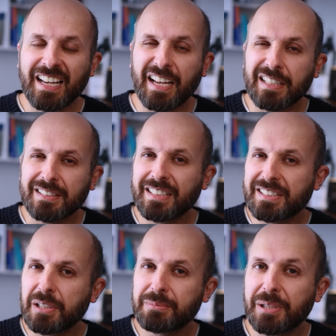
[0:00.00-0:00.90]
And
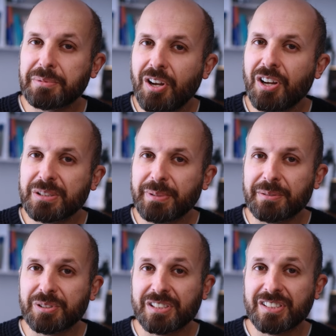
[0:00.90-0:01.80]
it's sometimes hard to be
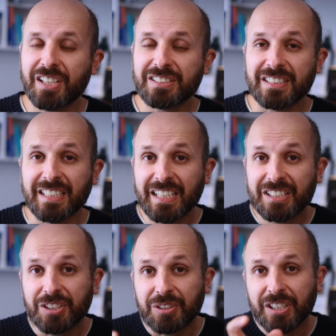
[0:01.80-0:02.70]
absolutely certain.
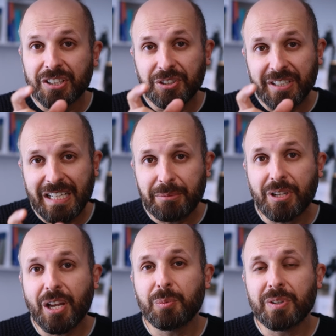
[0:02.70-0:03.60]
So you keep
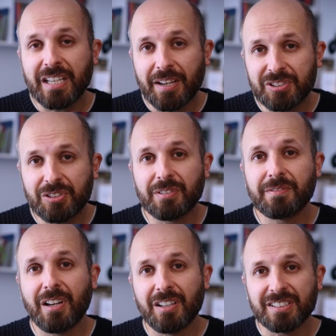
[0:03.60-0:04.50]
going with the Gaviscon
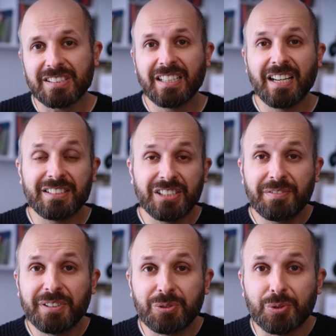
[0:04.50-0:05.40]
Advance until you
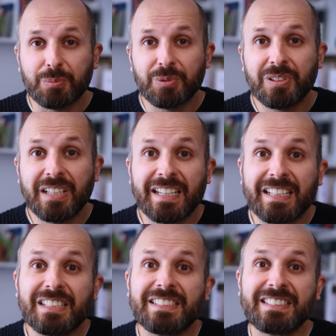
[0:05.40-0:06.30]
feel normal,
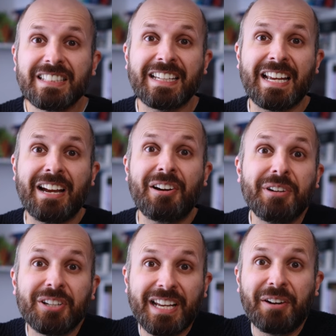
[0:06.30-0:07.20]

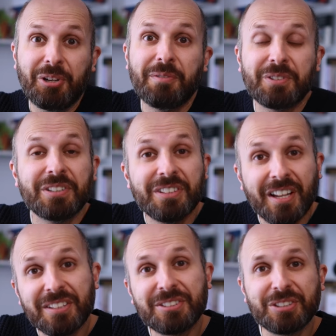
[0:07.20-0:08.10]
carry on for
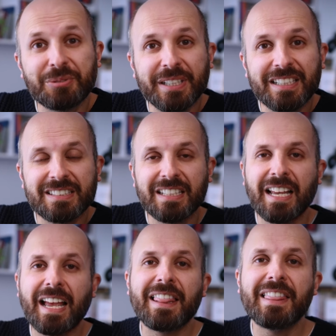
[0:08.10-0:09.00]
another 2 weeks,
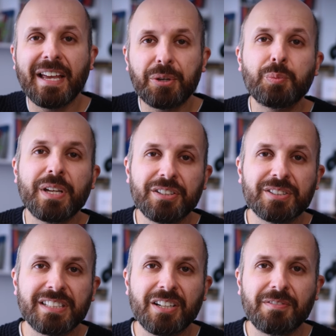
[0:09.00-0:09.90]
and then wean
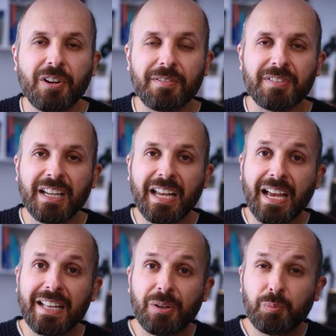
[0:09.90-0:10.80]
yourself off.
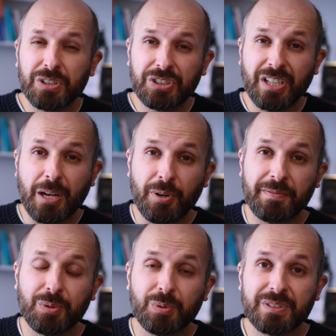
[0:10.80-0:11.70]
And then once you come
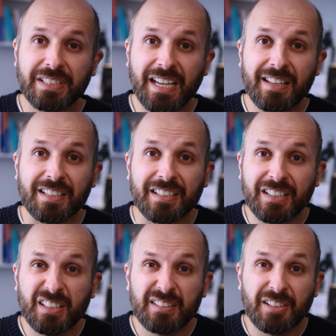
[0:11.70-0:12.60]
off it altogether,
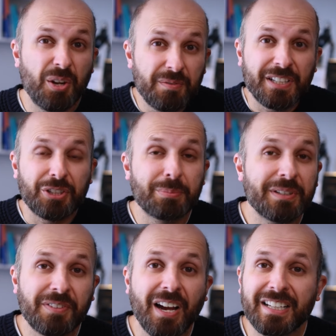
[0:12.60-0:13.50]
hopefully you'll
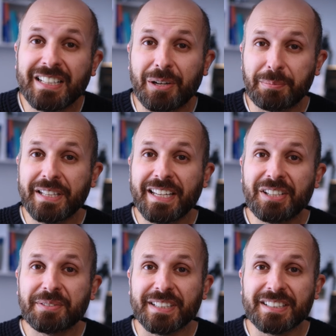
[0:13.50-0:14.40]
be fine and that'll be the
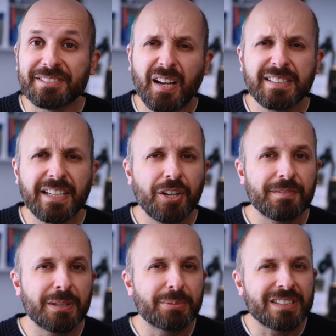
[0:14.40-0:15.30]
end of it. I say
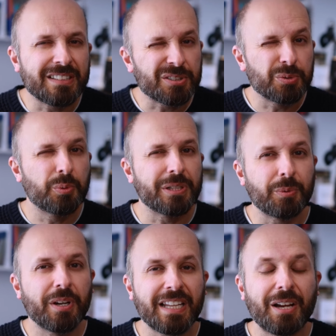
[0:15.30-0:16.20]
hopefully because it doesn't always
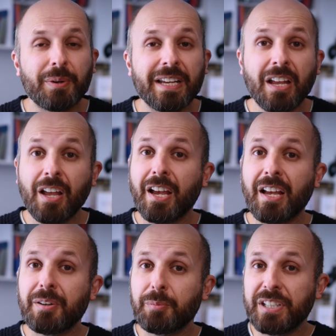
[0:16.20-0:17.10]
work that way.
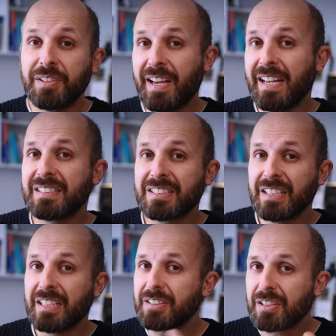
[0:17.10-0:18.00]
When you've had
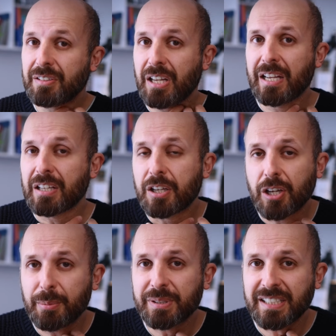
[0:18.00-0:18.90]
a
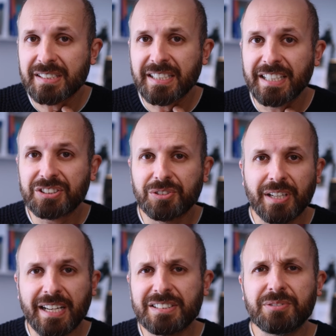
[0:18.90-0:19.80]
Globus sensation or
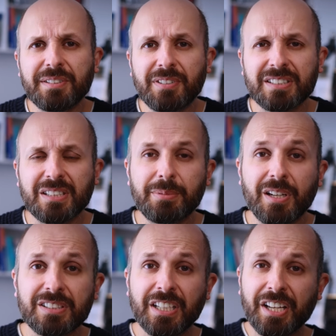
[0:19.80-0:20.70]
acid reflux in the
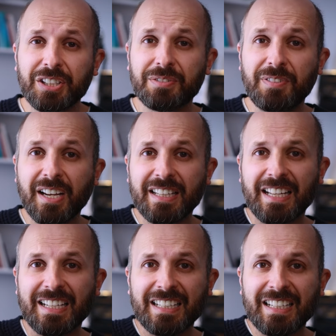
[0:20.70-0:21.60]
past, you'll find
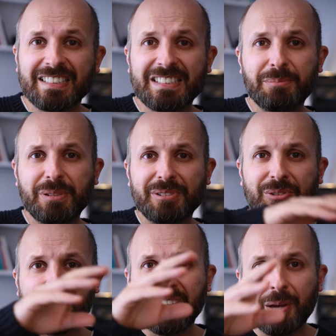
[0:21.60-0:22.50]
that symptoms
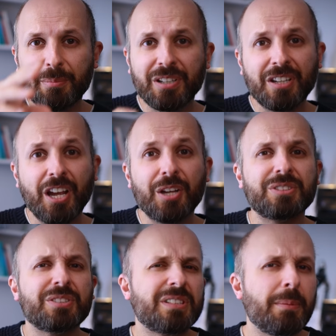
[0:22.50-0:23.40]
sort of come and go.
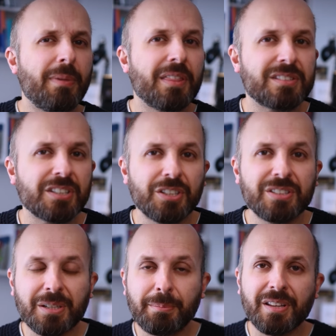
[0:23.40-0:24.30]
So some months are
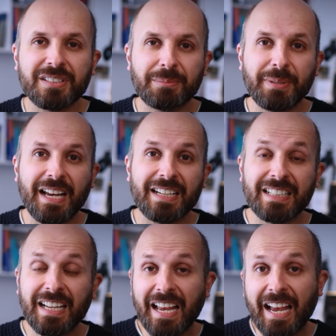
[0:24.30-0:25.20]
good, some months are bad.
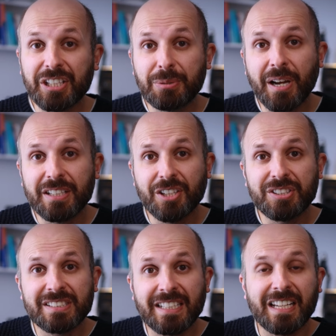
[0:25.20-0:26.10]
And you might
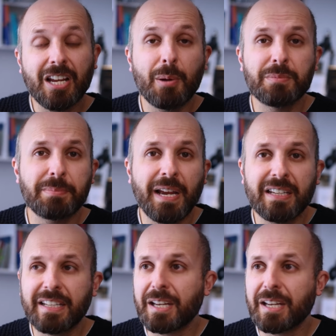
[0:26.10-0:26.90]
notice that it comes back